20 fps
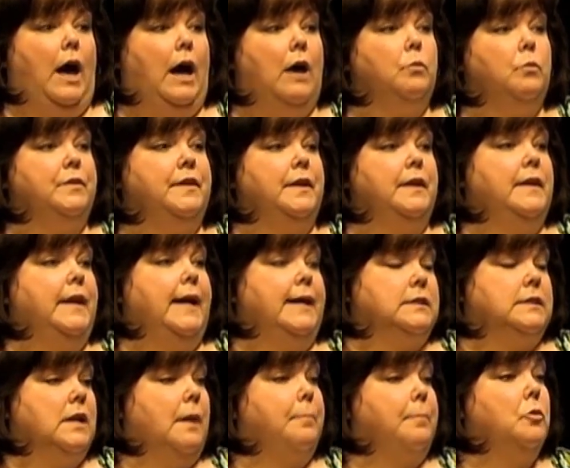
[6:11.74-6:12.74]
Within the
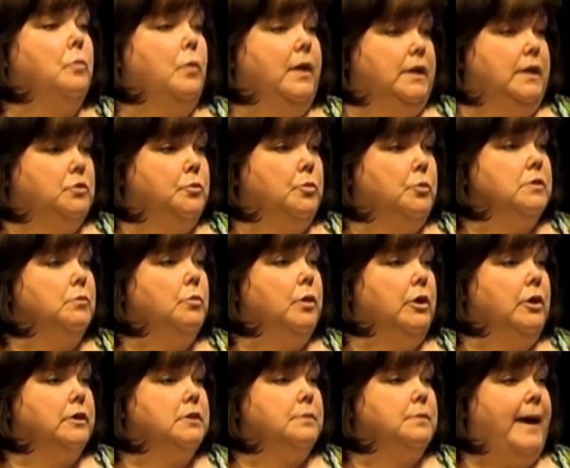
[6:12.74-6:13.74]
next couple of weeks. We
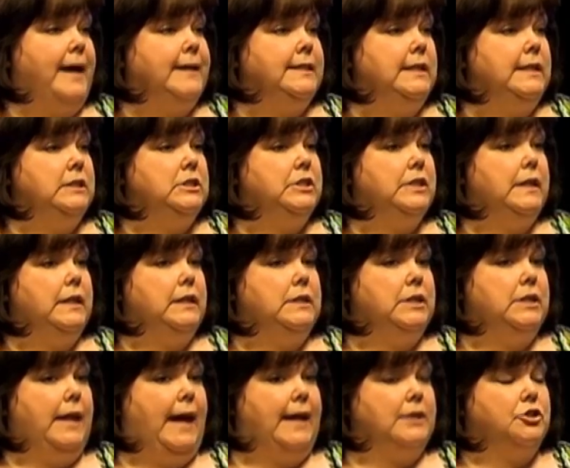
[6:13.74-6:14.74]
are expecting
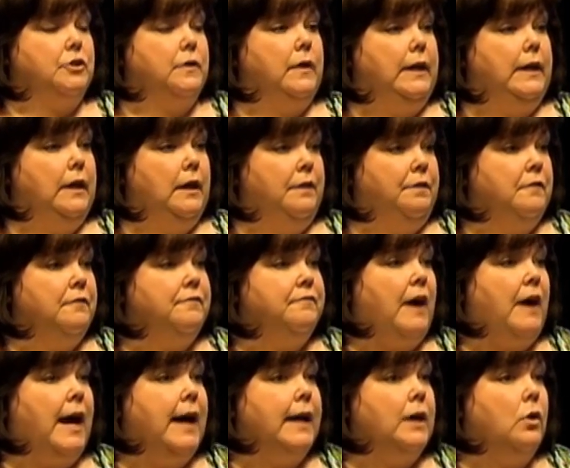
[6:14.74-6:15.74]
to actually get the
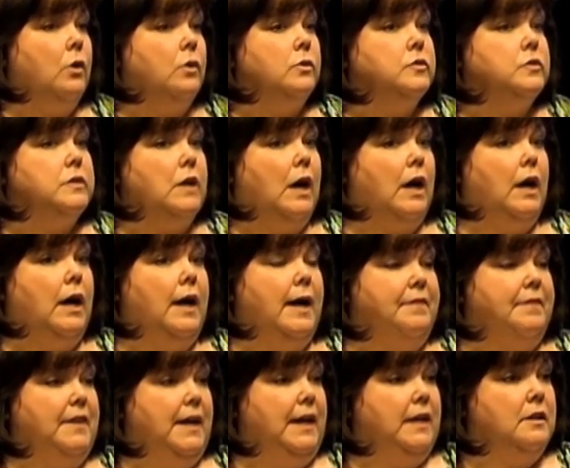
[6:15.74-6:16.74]
files
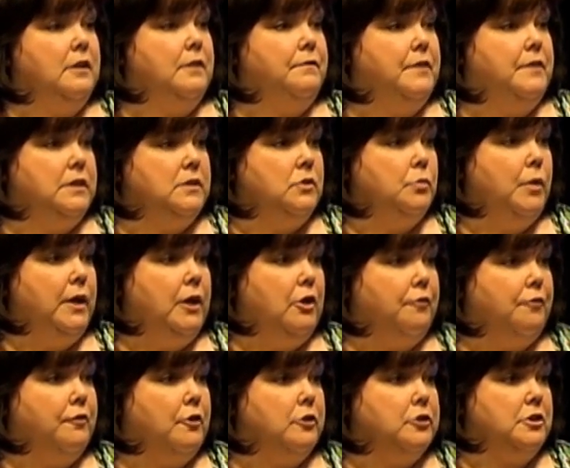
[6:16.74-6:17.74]
at the end of this week
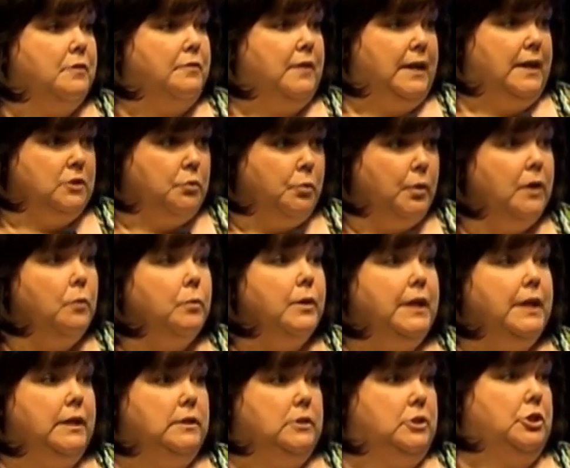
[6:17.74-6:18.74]
or first of next week. We
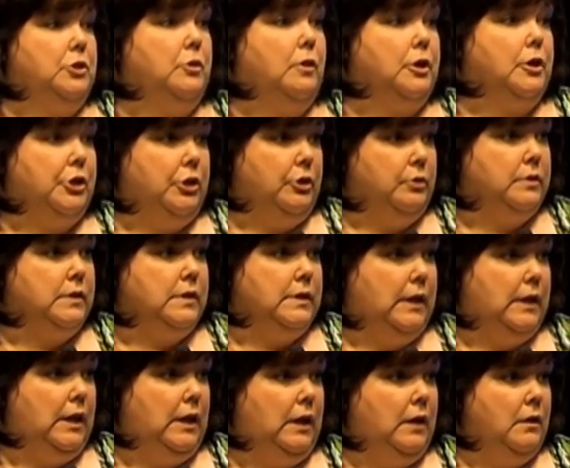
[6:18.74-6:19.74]
need to do our
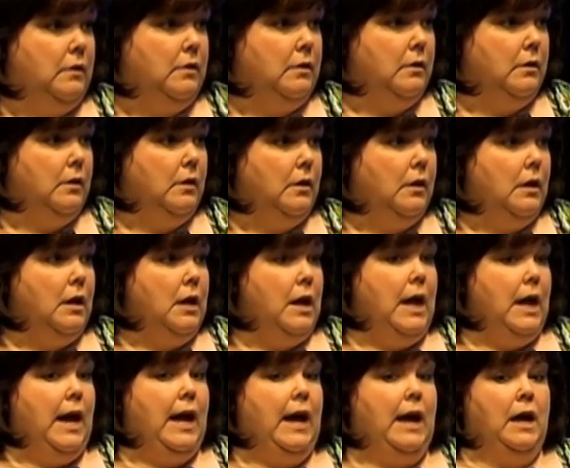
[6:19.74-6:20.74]
QC,
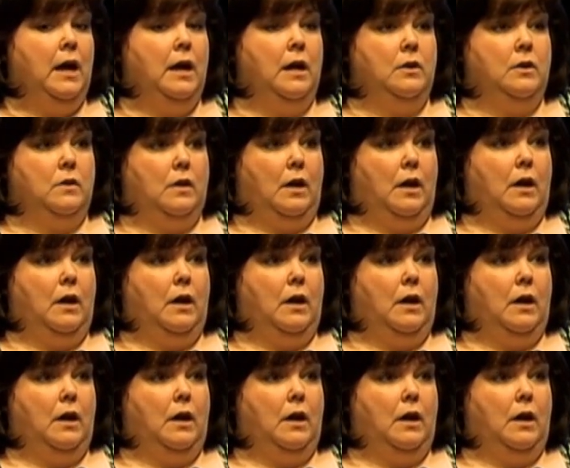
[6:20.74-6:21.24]
and